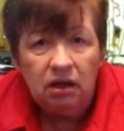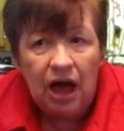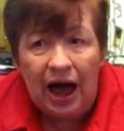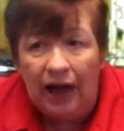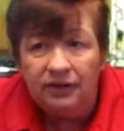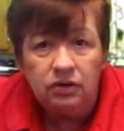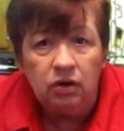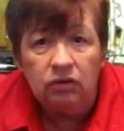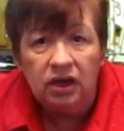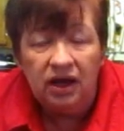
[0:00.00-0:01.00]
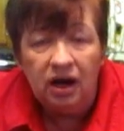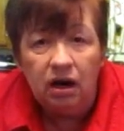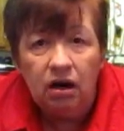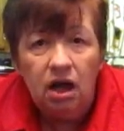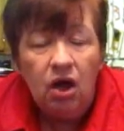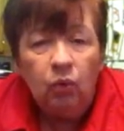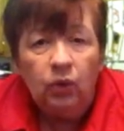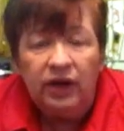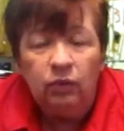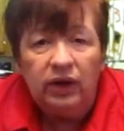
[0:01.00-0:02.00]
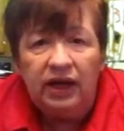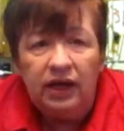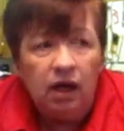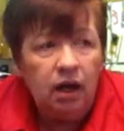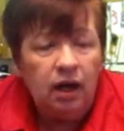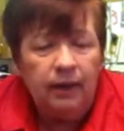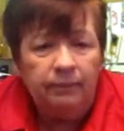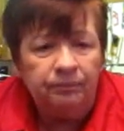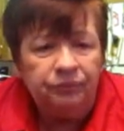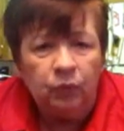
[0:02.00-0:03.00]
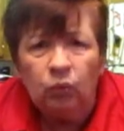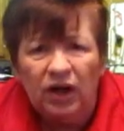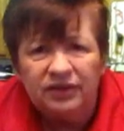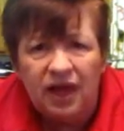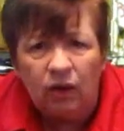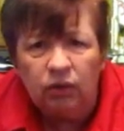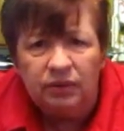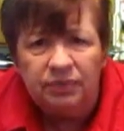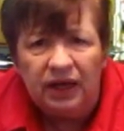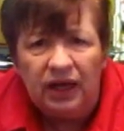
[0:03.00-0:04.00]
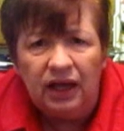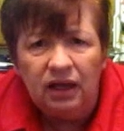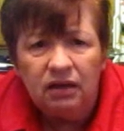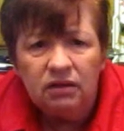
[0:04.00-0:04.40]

I don't care what that would be.